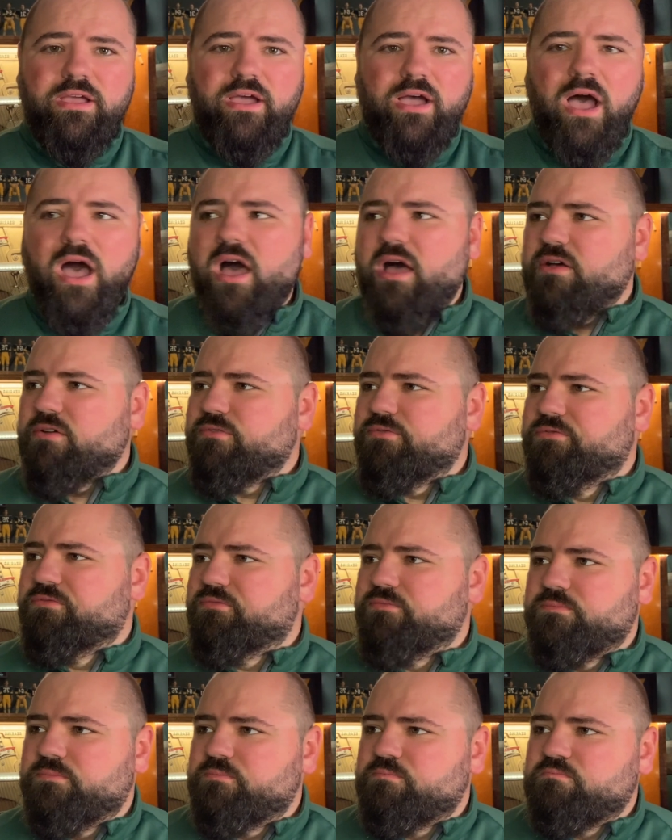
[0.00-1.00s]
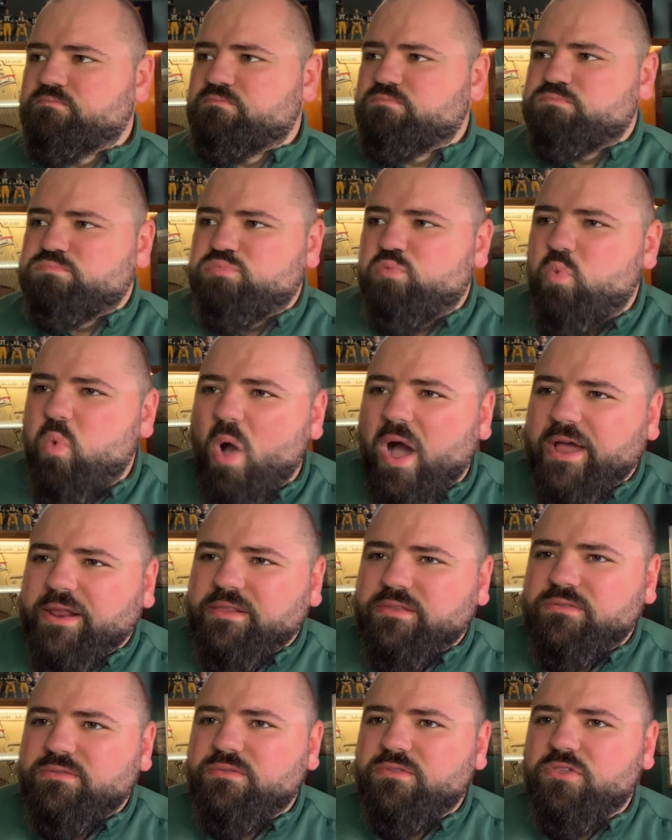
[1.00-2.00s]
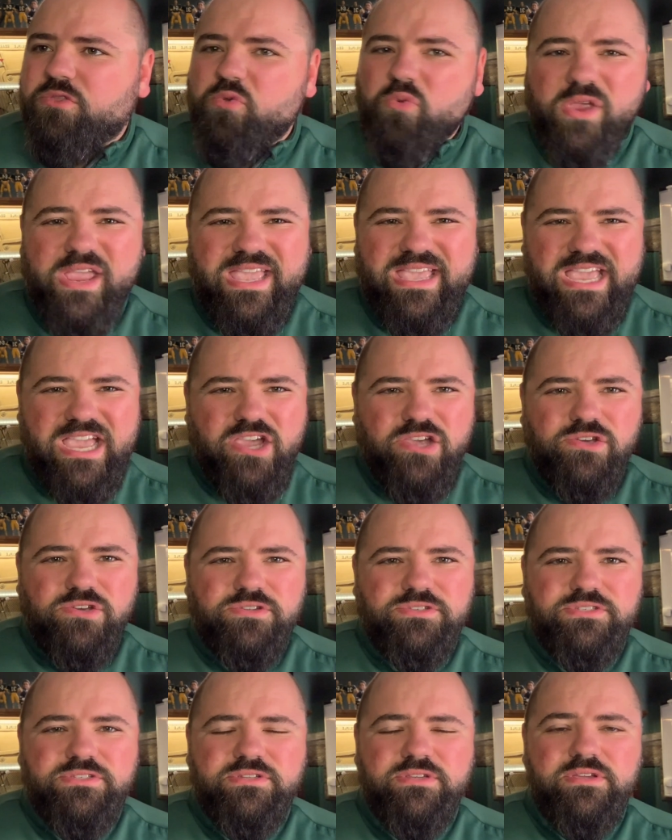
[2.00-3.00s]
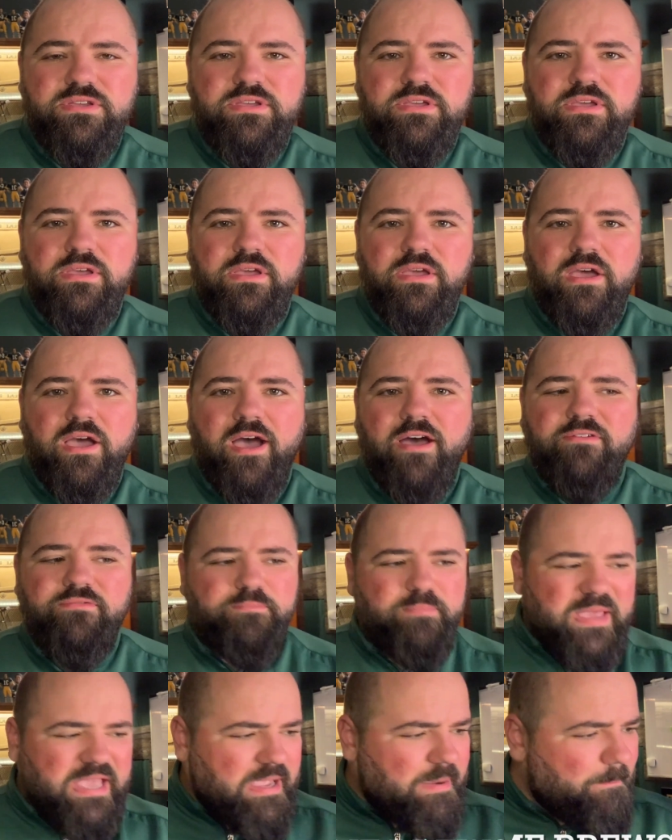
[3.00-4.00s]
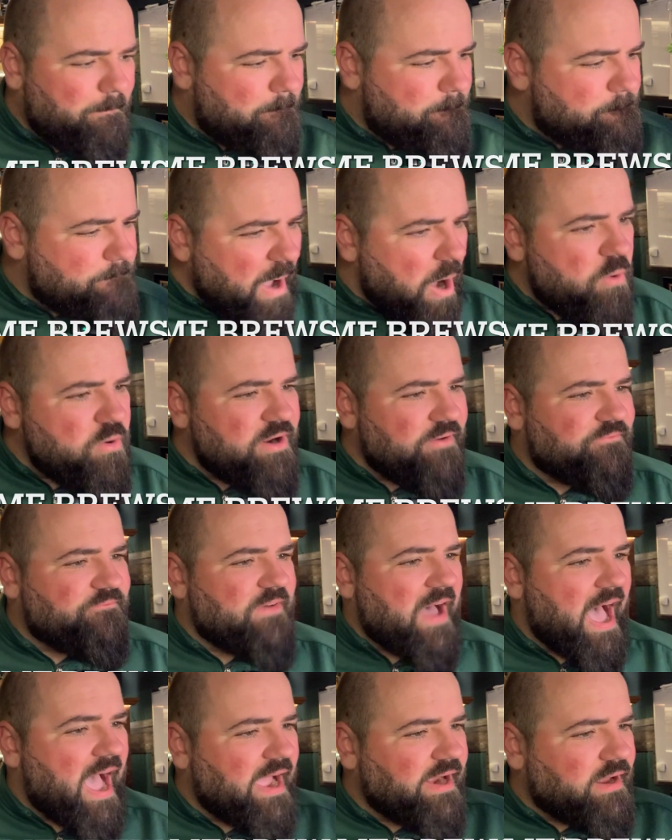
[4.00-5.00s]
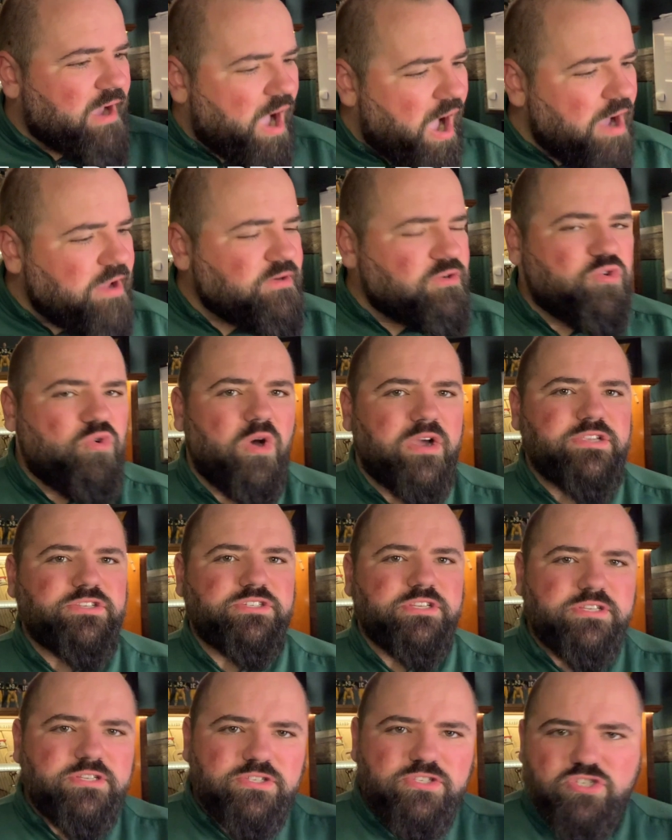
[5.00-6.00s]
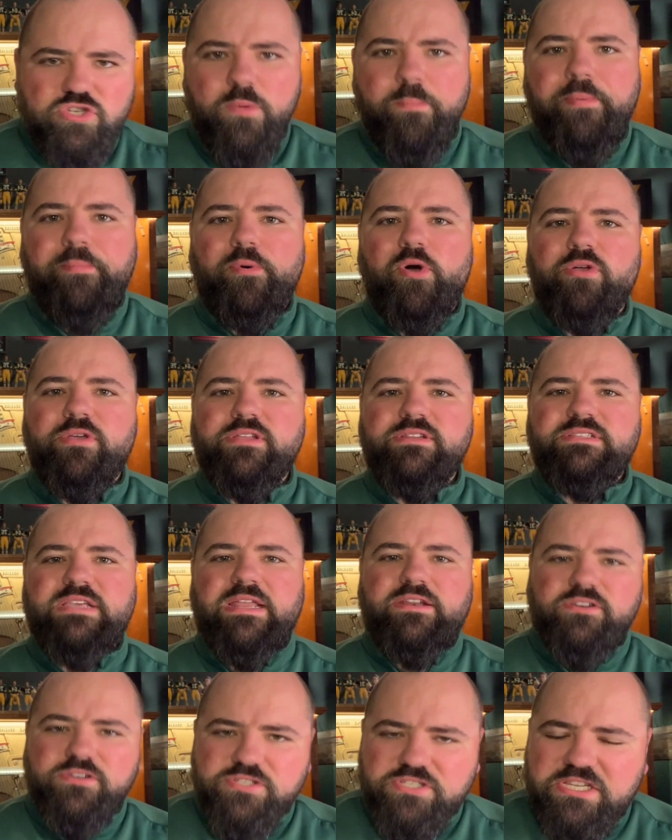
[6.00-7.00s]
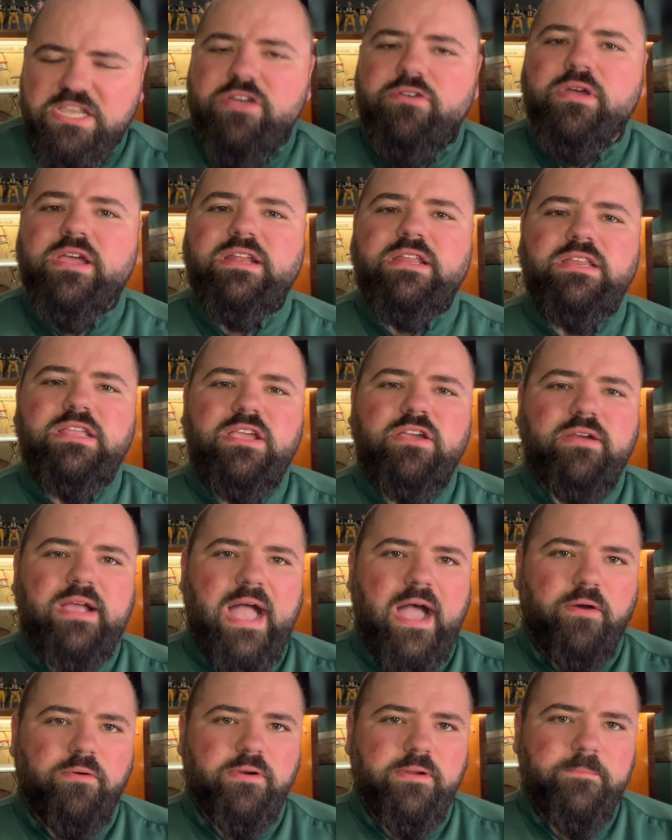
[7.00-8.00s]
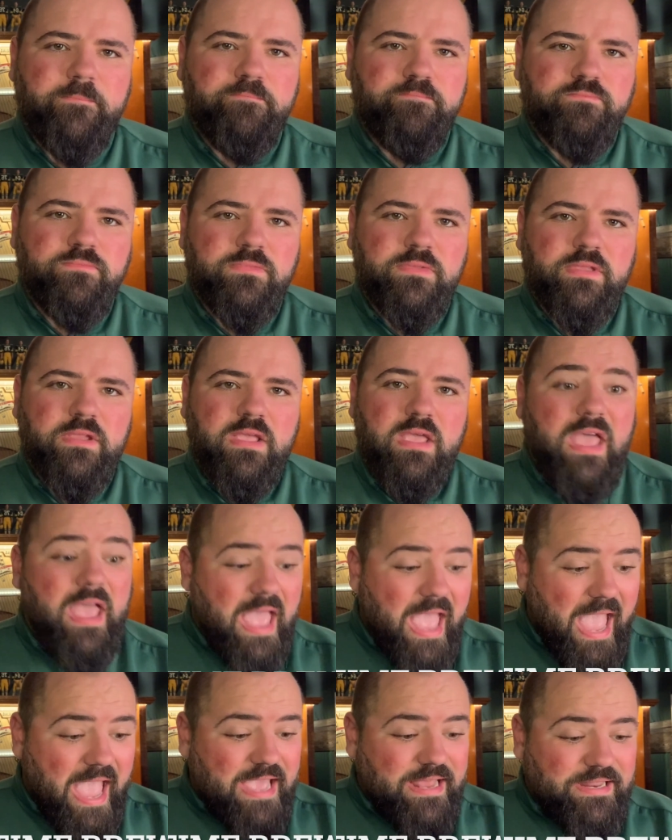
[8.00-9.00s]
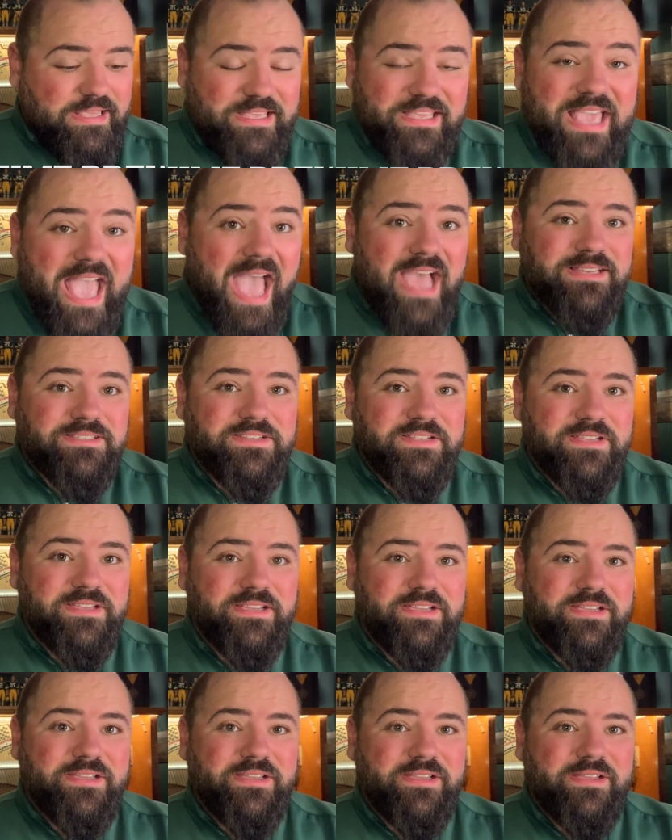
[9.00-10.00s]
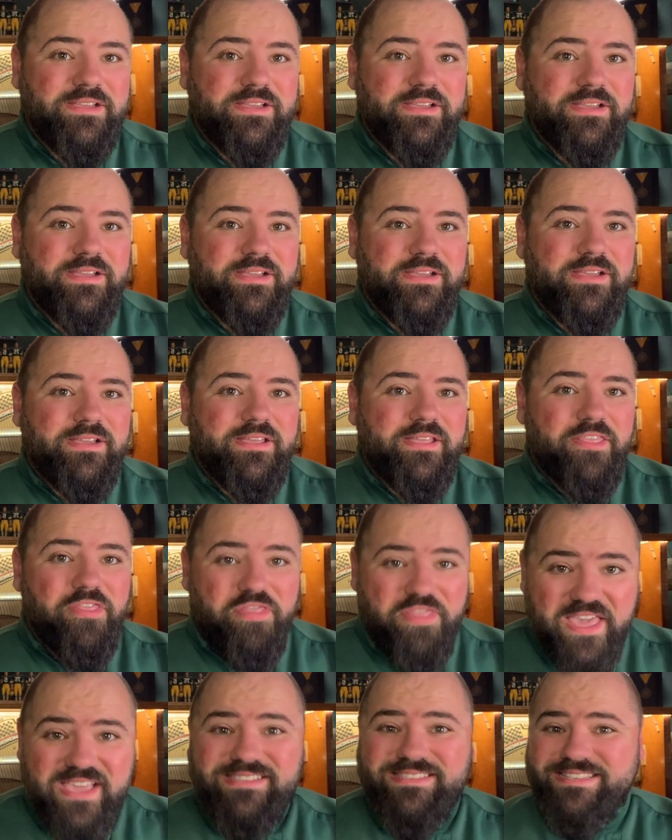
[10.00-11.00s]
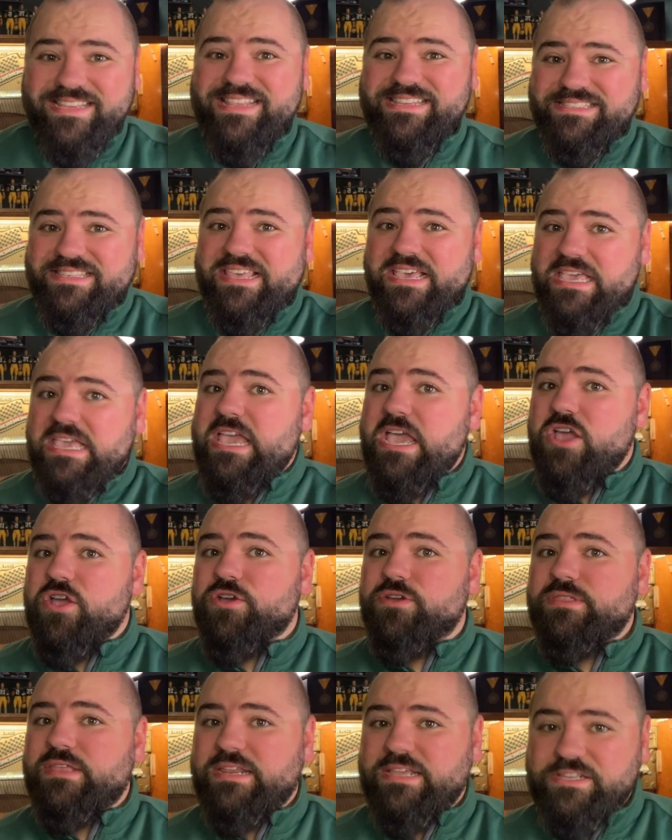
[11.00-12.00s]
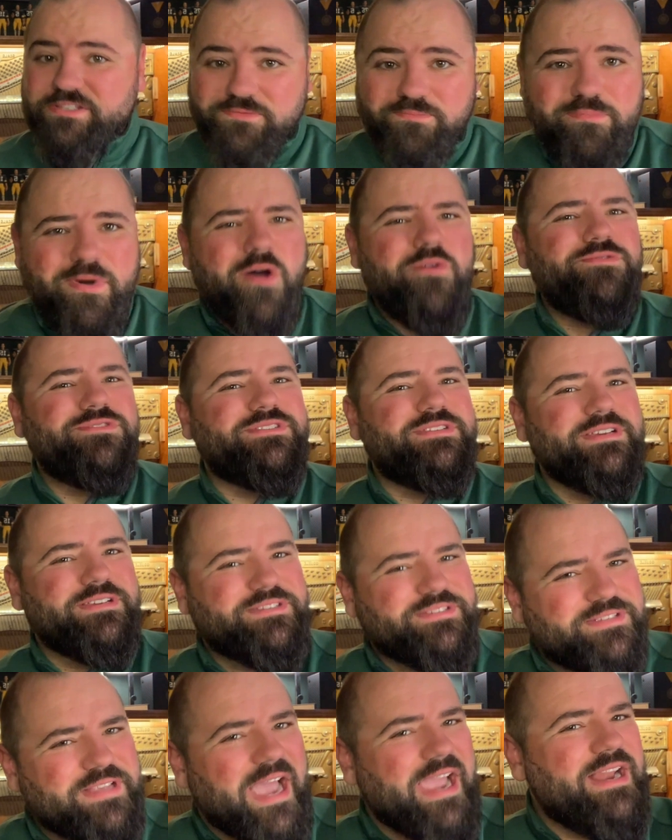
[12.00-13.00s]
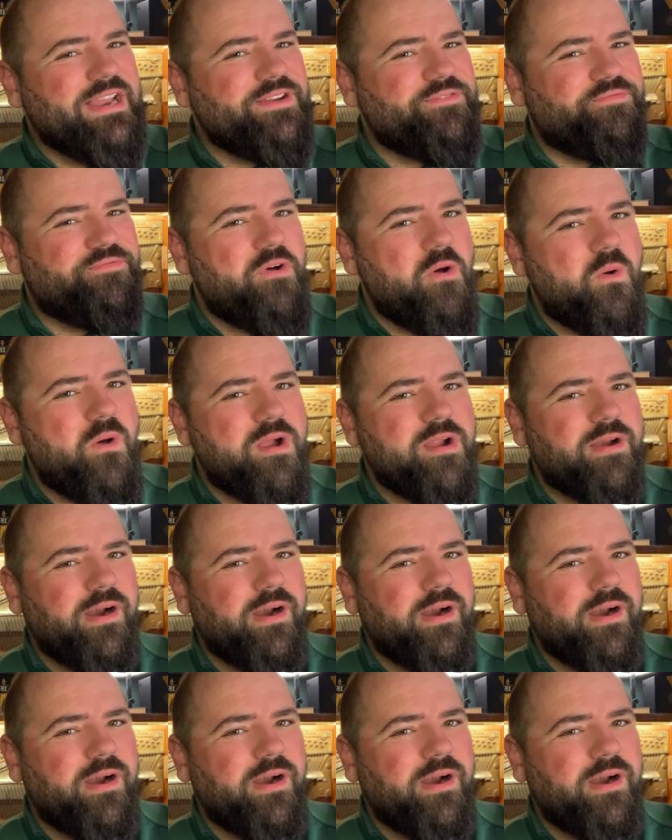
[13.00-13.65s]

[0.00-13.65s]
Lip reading: of what, 3 years of being bona fide, unquestioned Super Bowl contenders year in and year out. And yet, this is the year that he's most excited for?